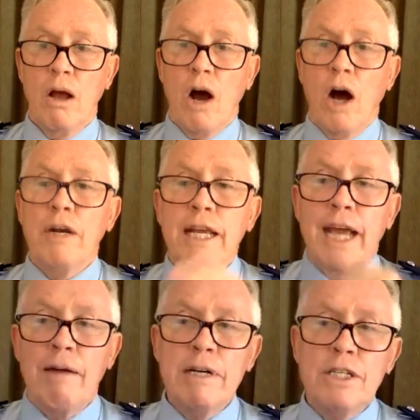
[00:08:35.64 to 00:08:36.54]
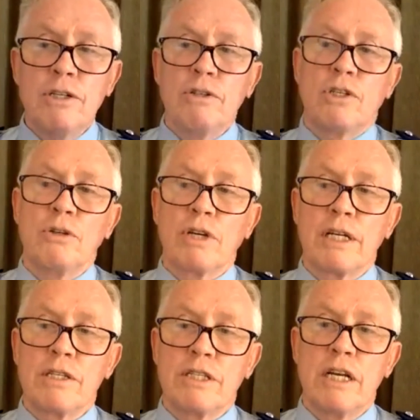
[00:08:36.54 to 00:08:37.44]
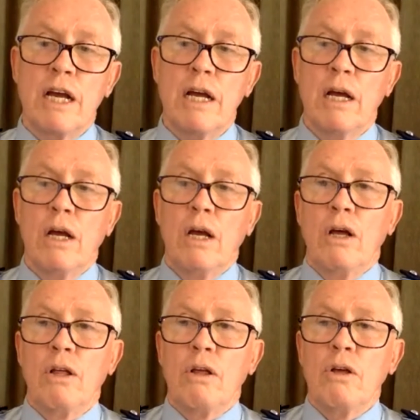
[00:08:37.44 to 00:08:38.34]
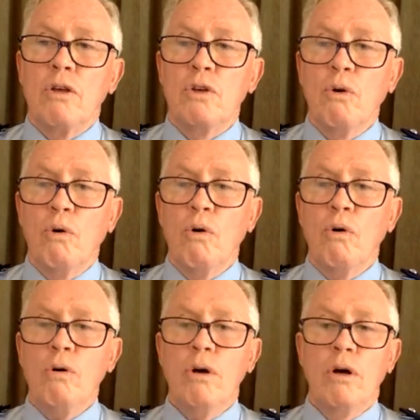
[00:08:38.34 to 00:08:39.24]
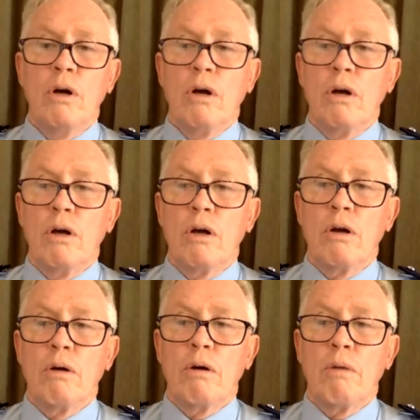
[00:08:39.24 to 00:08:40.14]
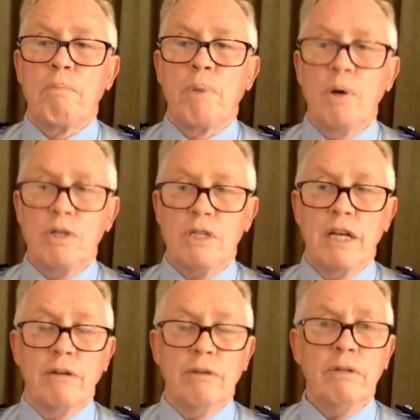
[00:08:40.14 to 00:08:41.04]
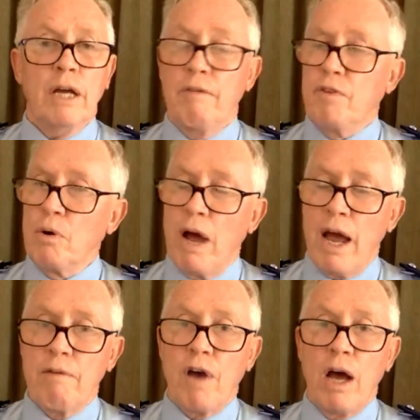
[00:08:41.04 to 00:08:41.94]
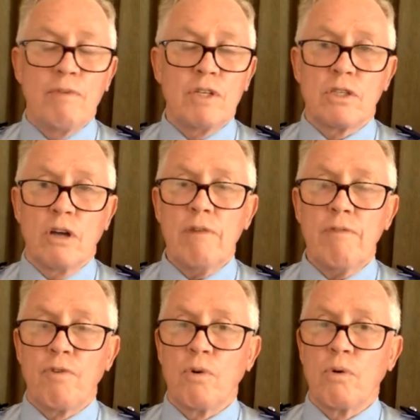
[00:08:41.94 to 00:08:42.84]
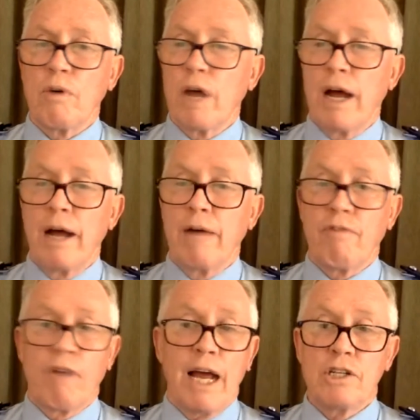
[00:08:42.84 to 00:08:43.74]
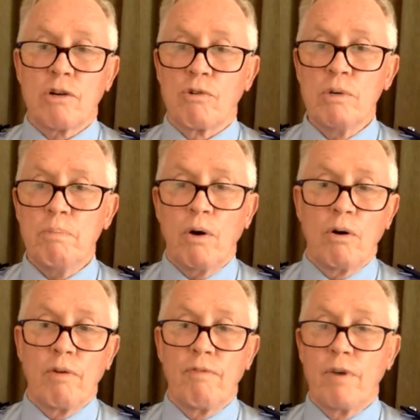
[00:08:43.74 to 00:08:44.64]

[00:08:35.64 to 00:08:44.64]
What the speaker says: I'd encourage you to consider your personnel, if you have oversight for a larger group of